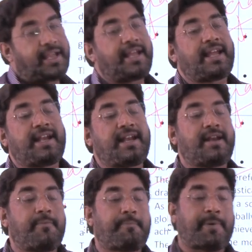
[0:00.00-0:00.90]
and
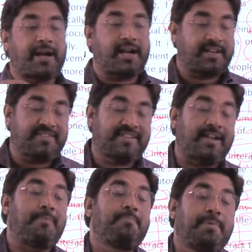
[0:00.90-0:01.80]
part is
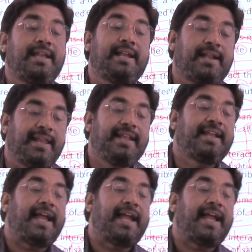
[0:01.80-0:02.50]
completely